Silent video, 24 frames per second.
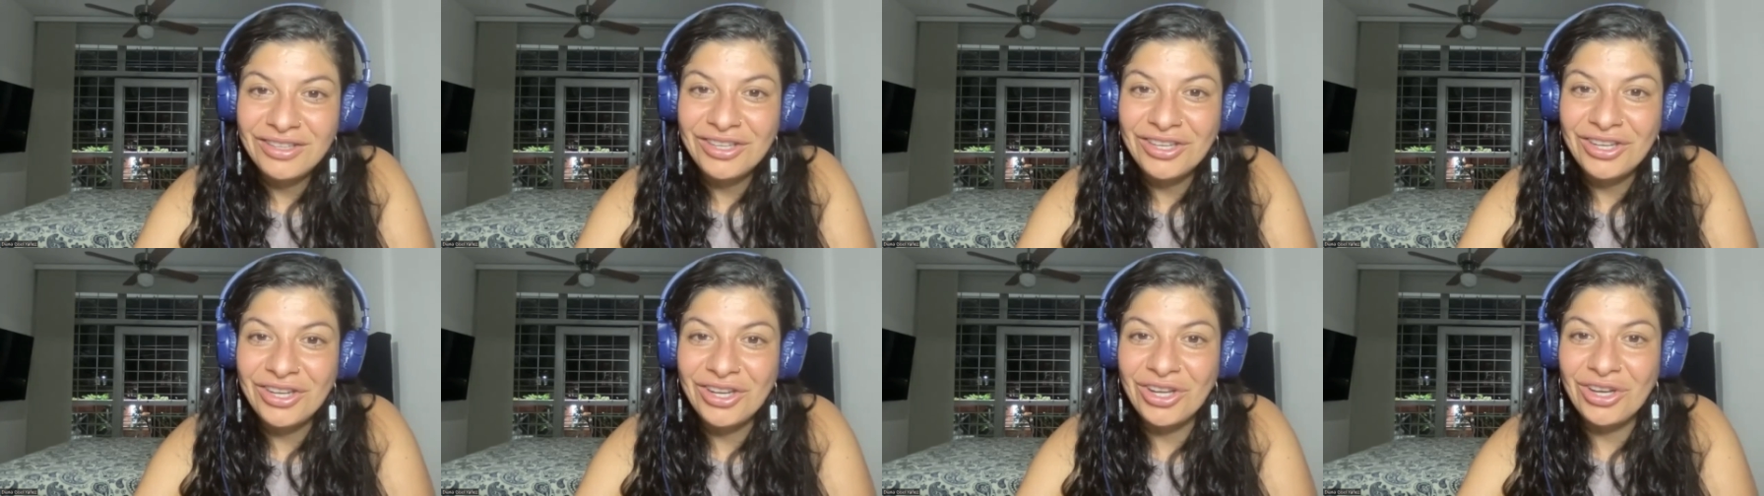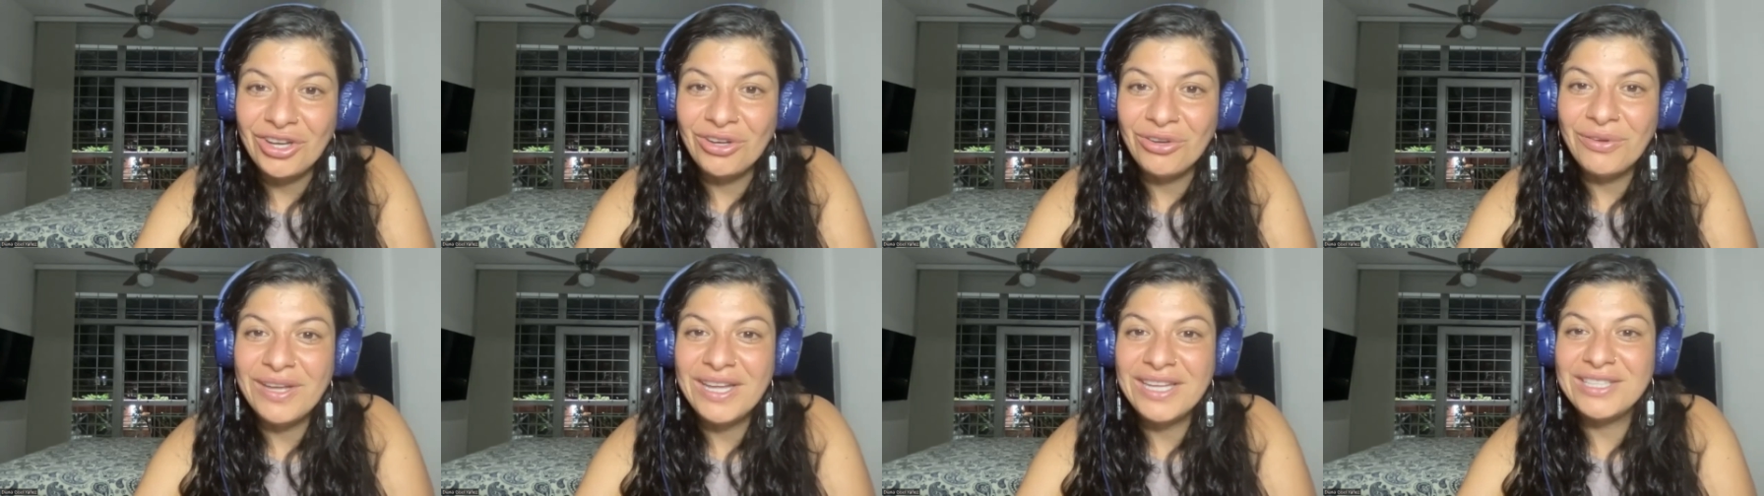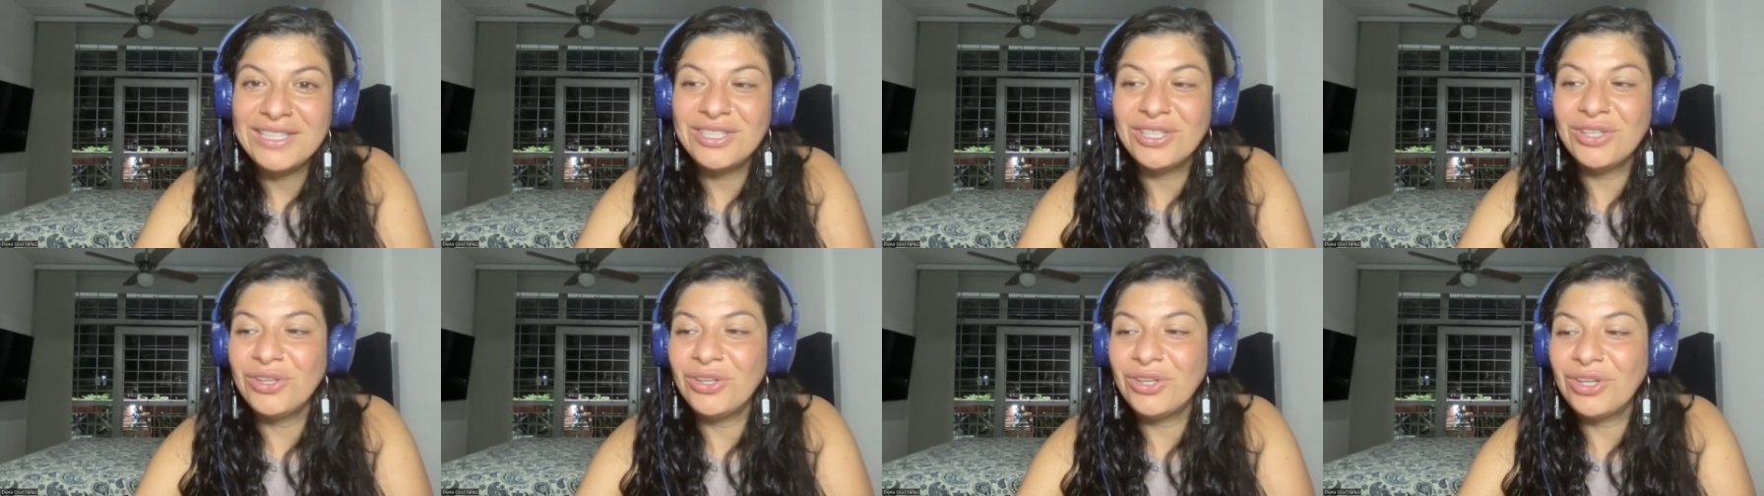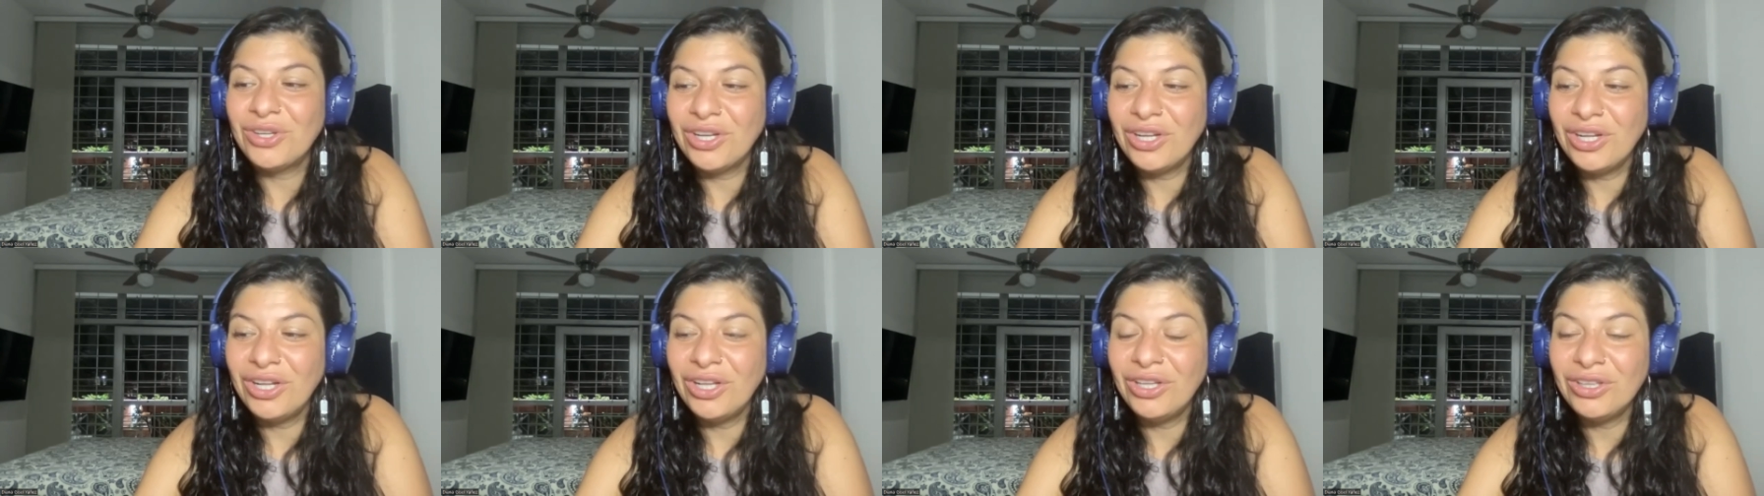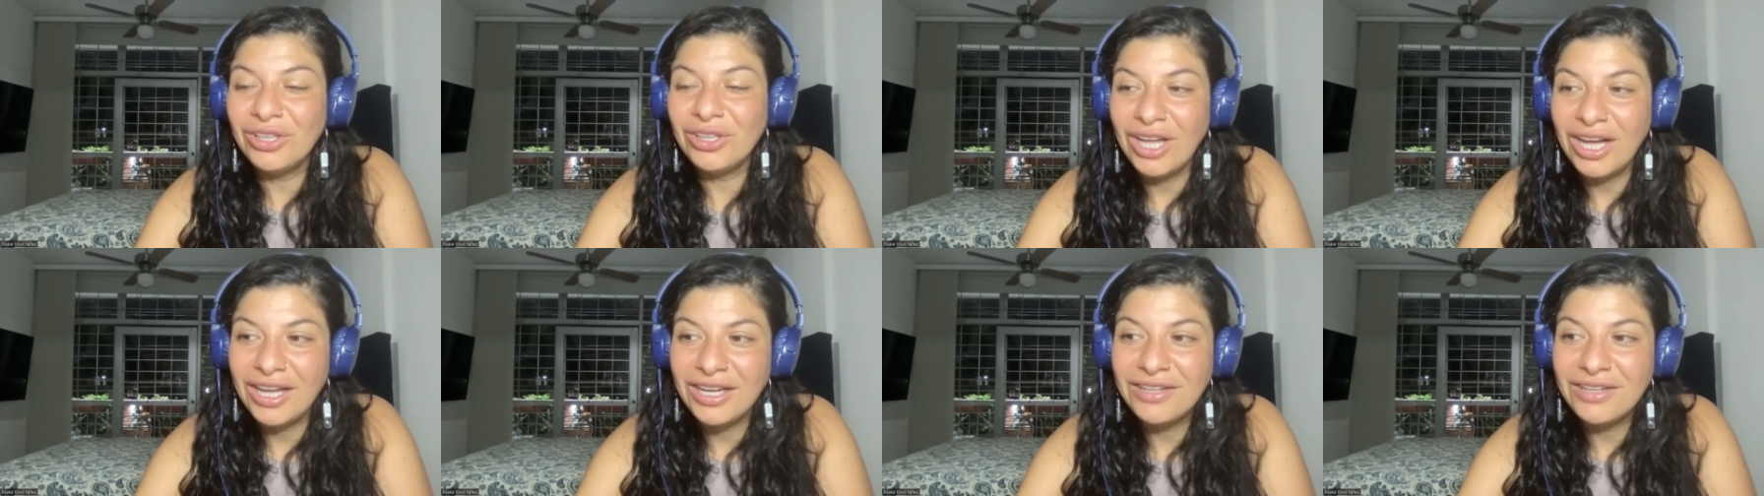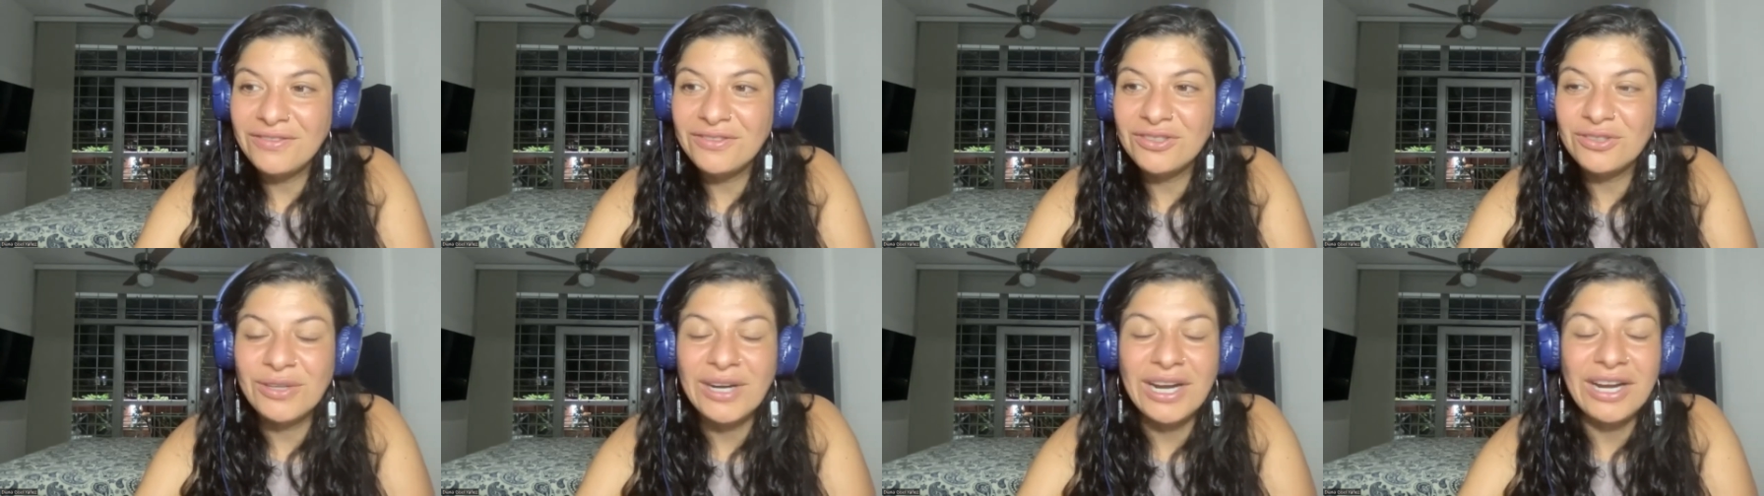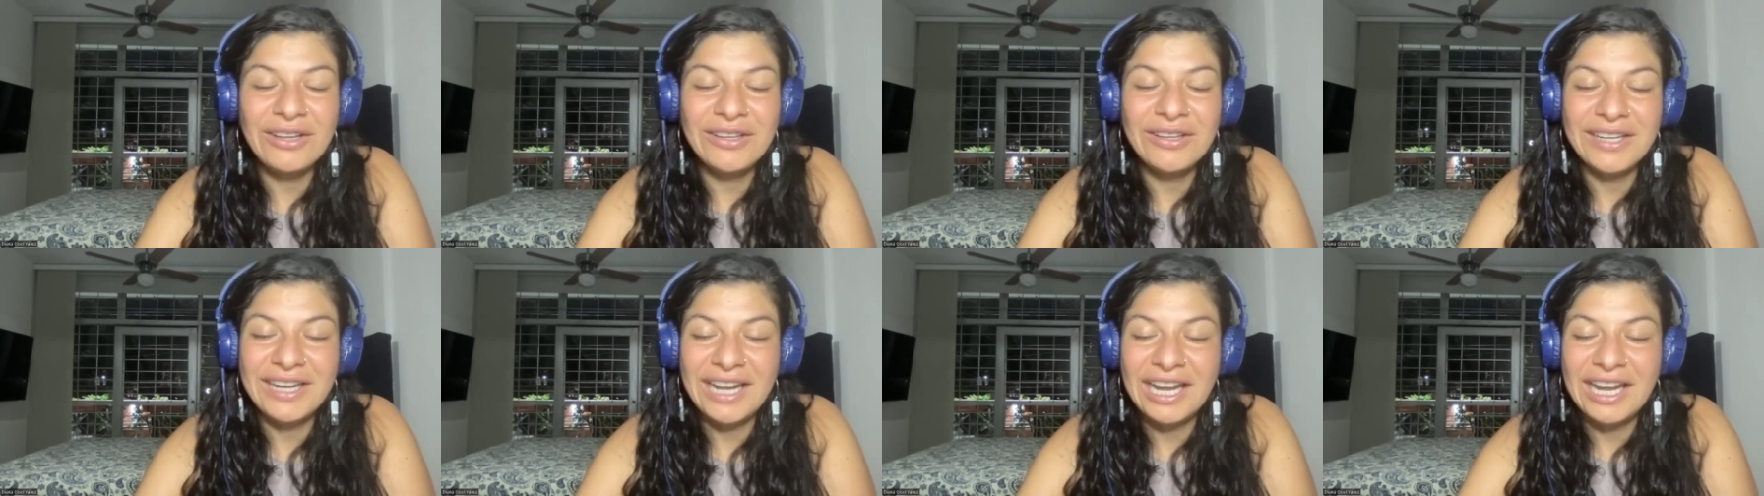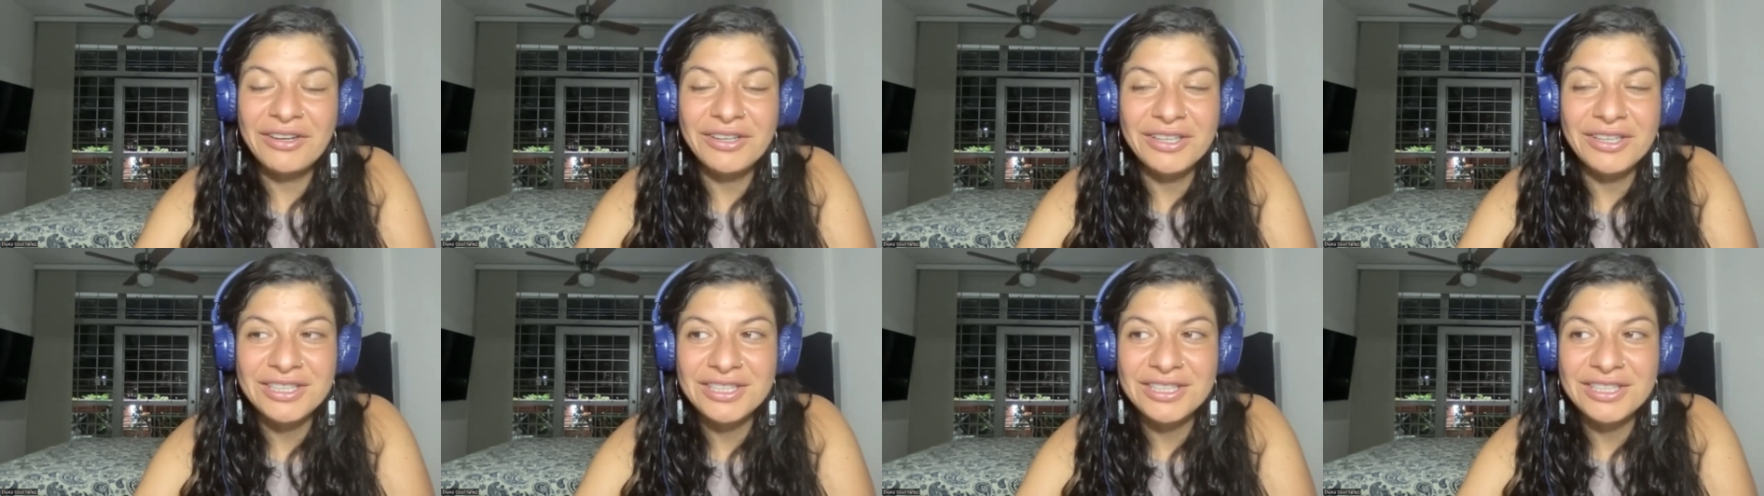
You know, it took a lot of trial and error.